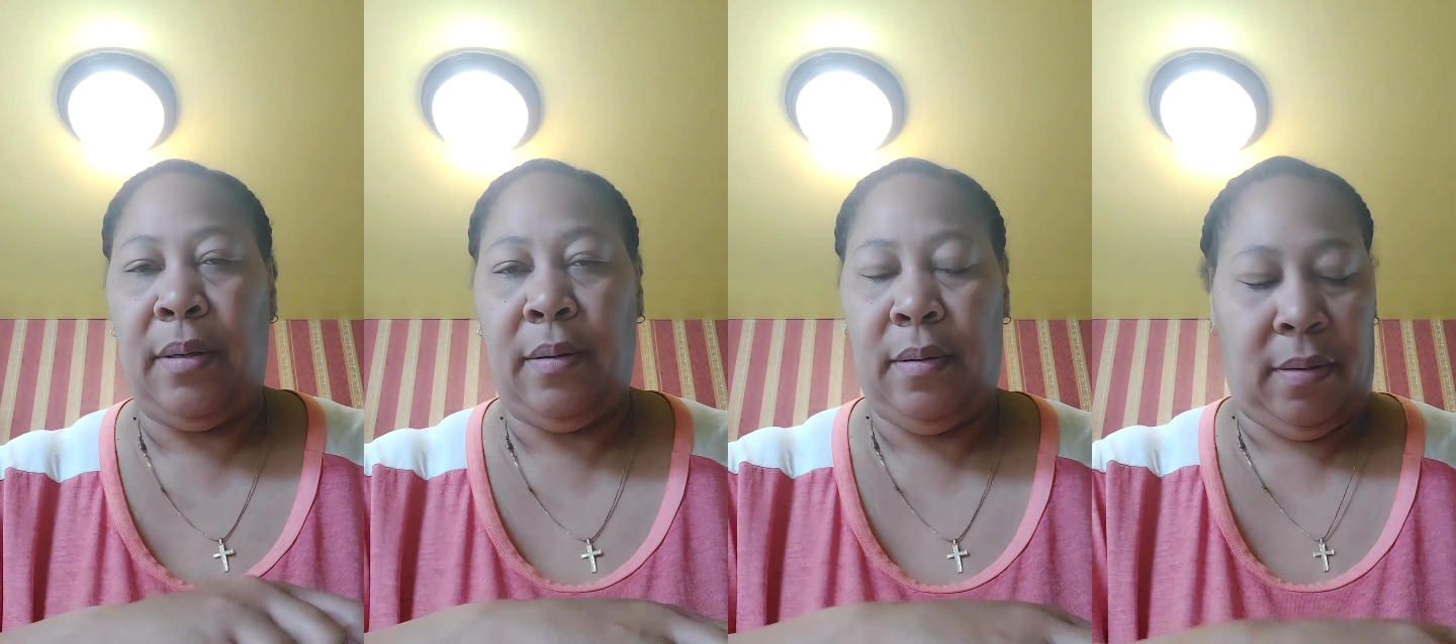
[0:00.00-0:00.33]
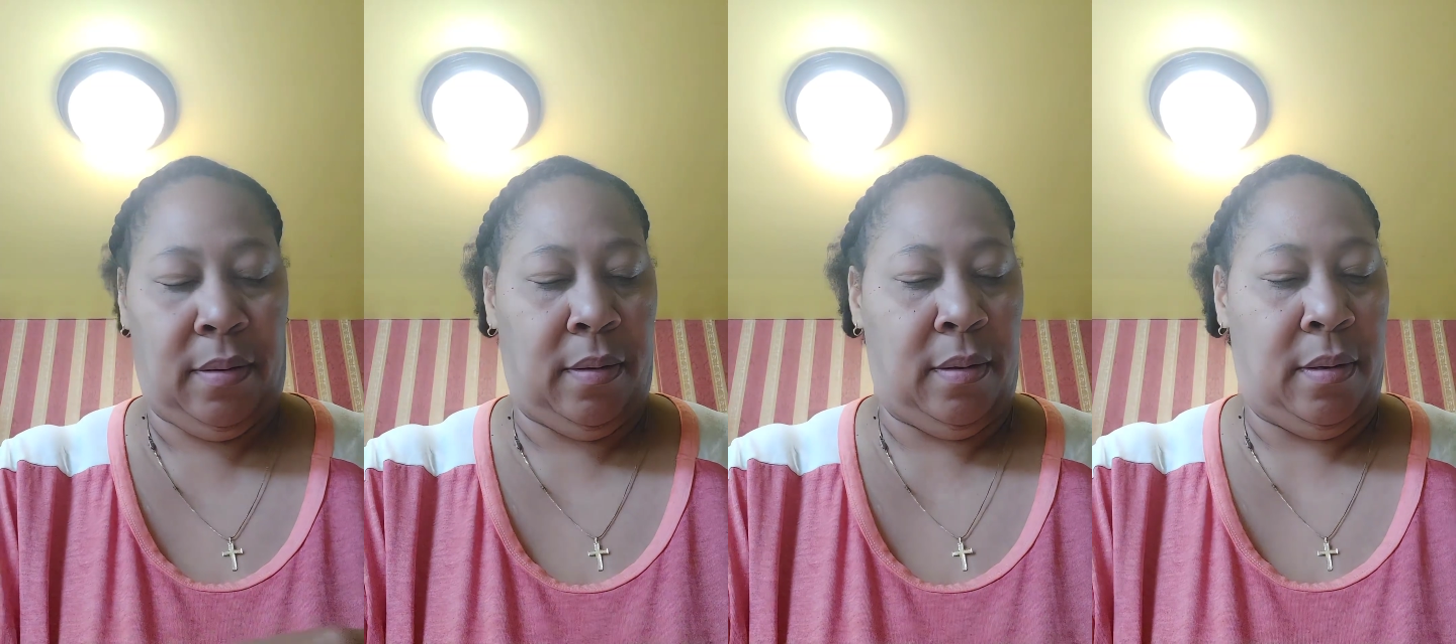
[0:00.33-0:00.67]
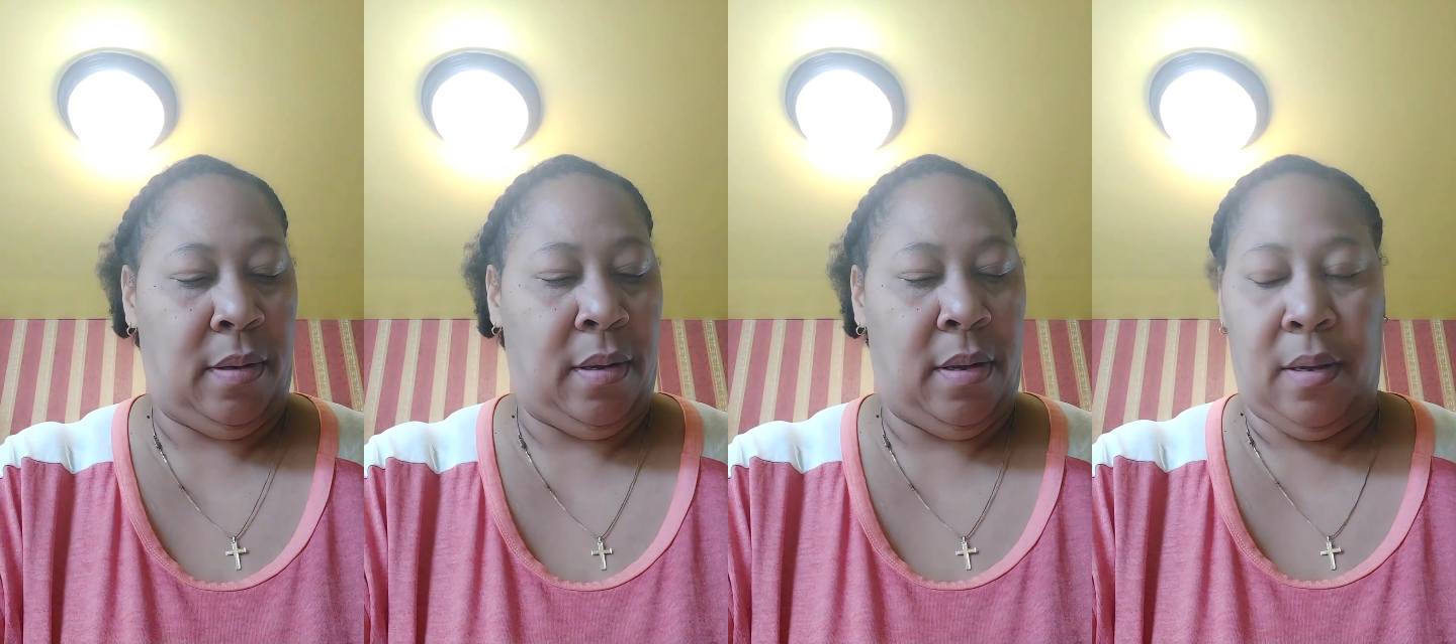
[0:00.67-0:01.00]

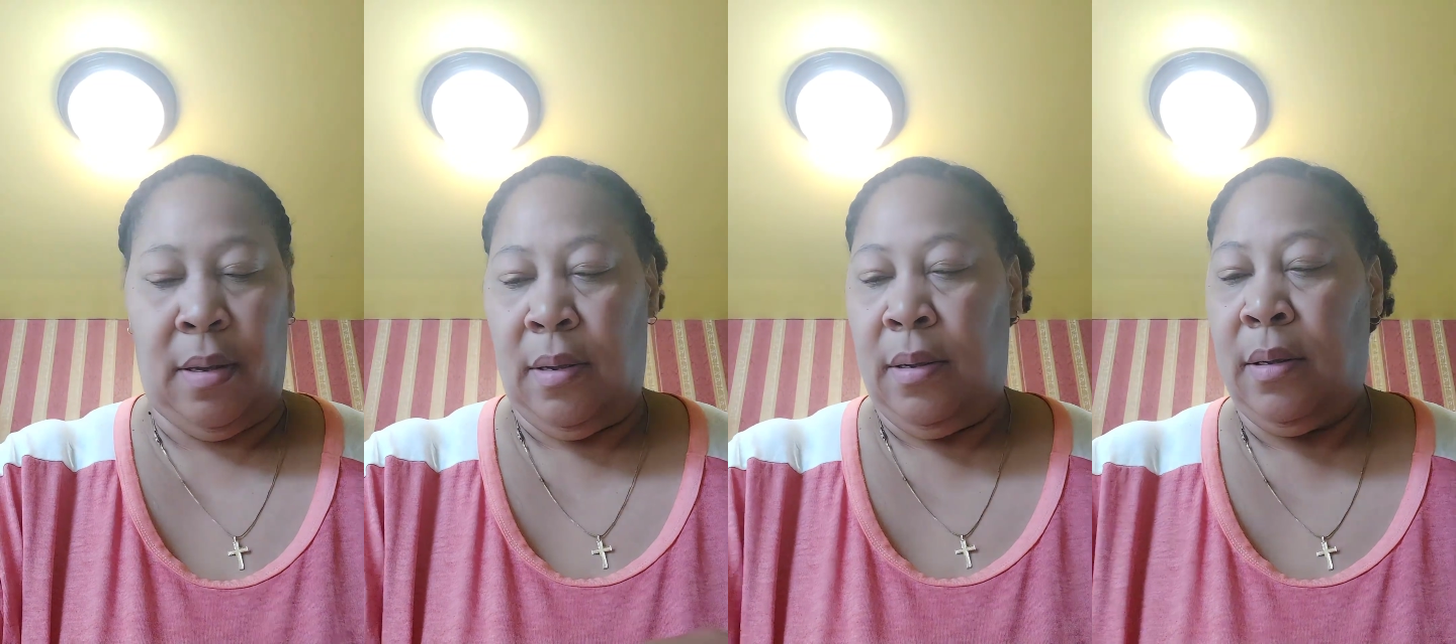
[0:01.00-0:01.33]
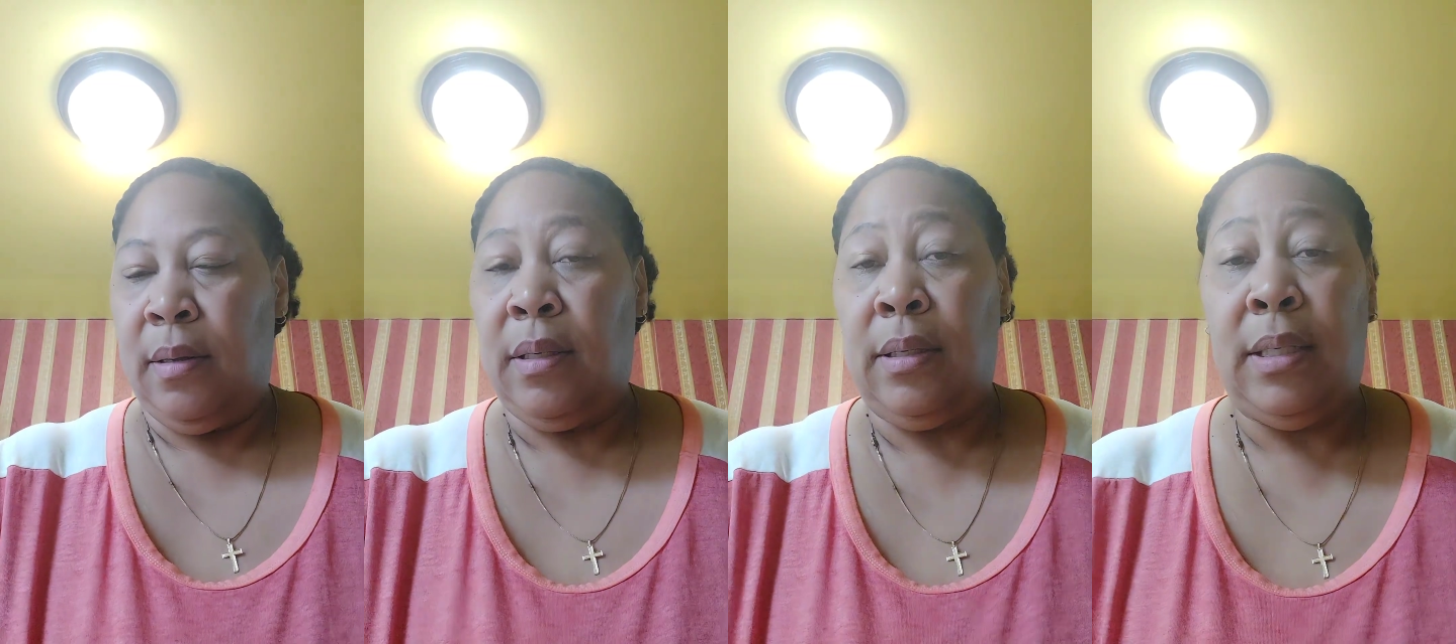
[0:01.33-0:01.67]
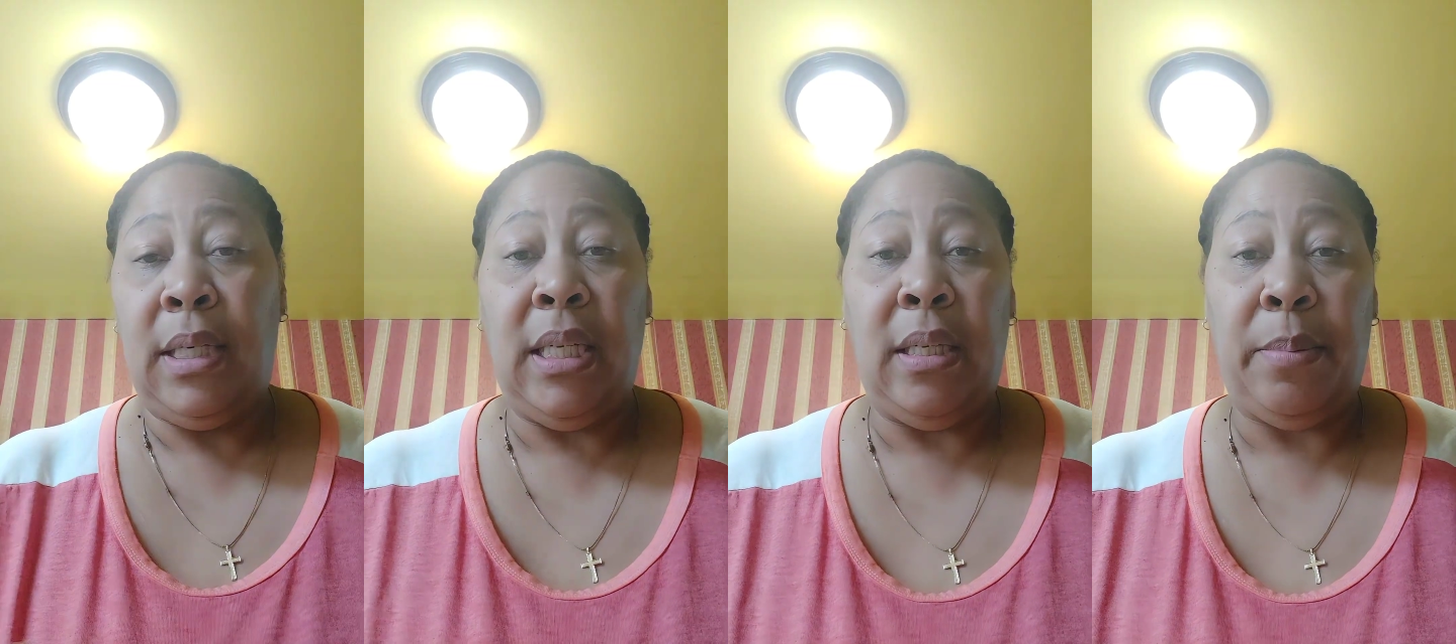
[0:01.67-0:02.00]
a
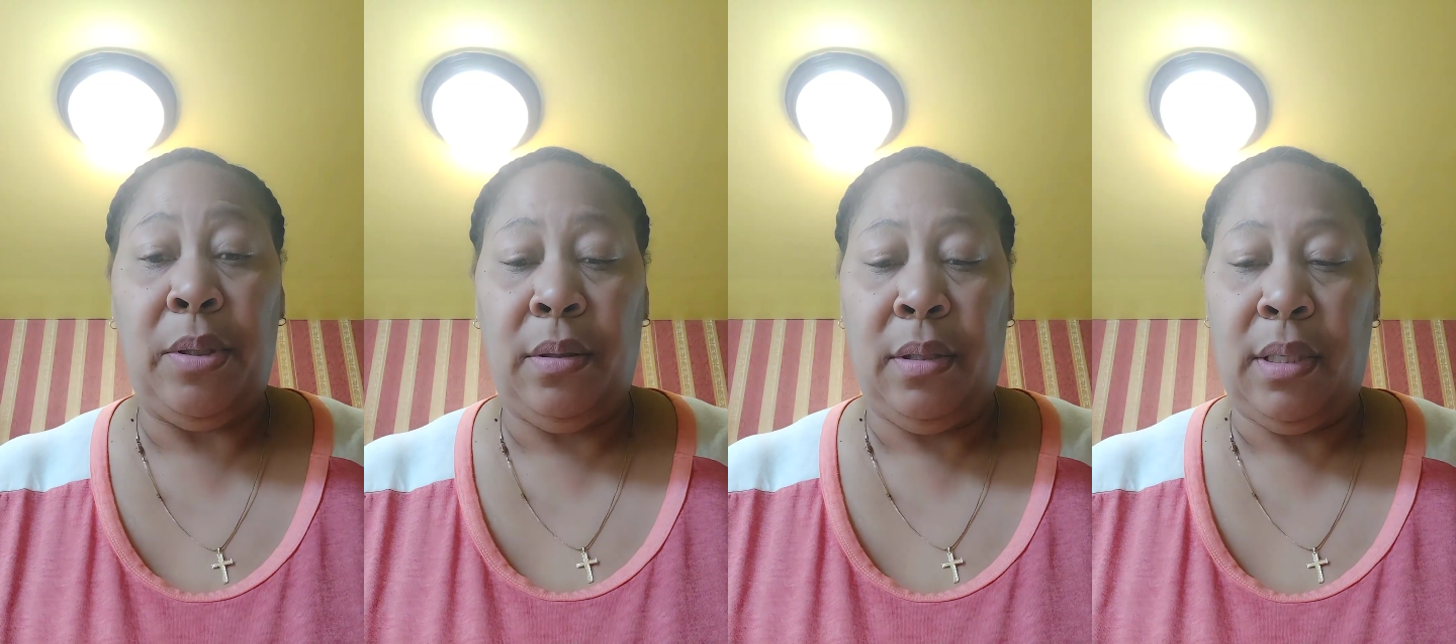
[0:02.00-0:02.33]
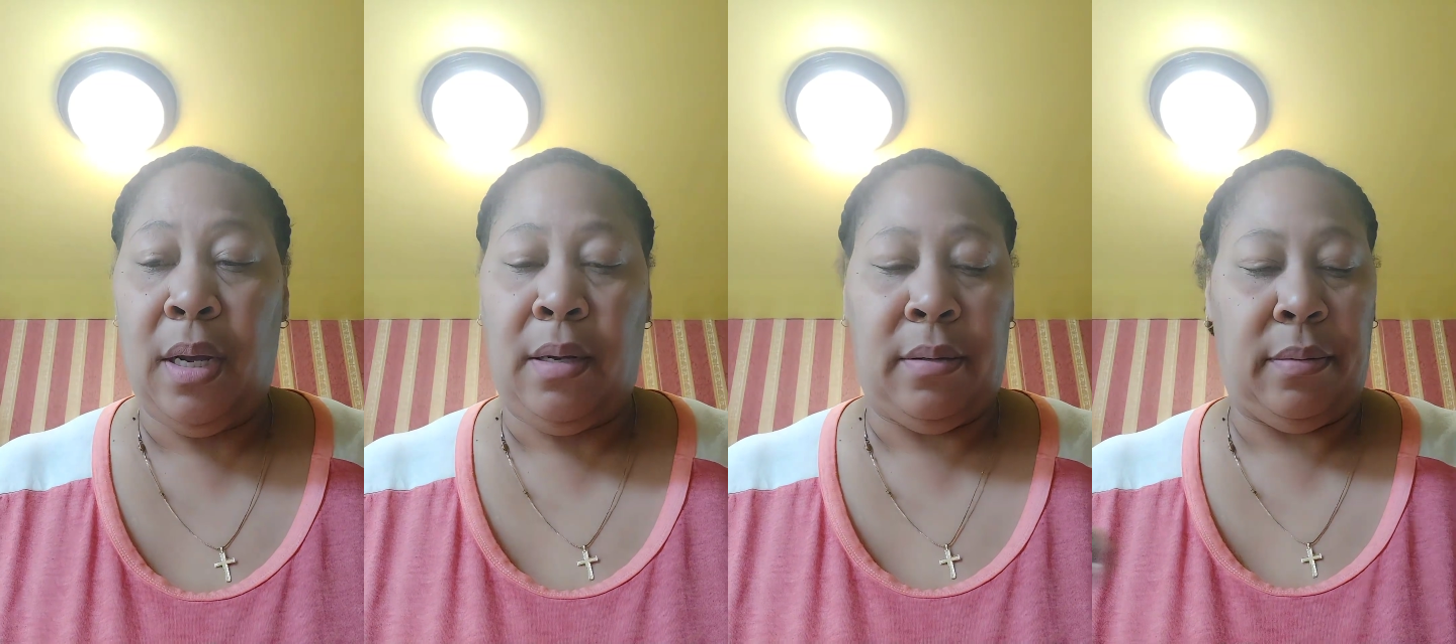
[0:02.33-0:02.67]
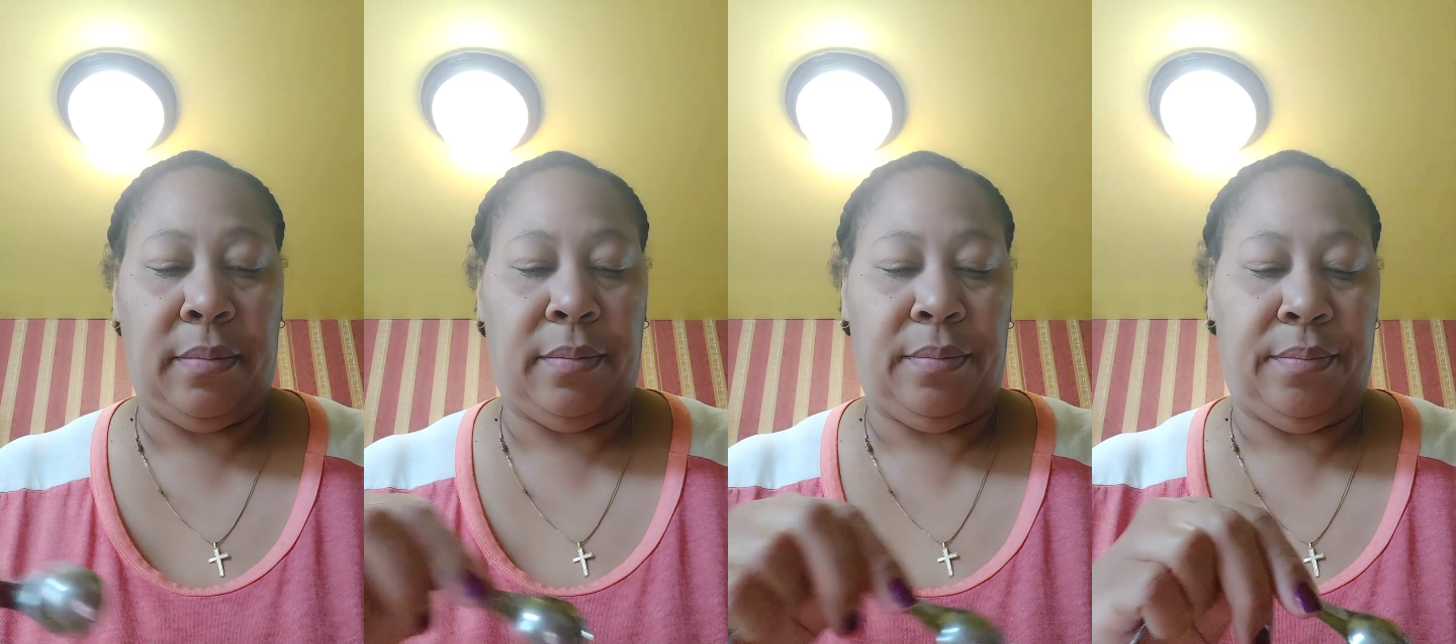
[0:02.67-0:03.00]
teaspoon of salt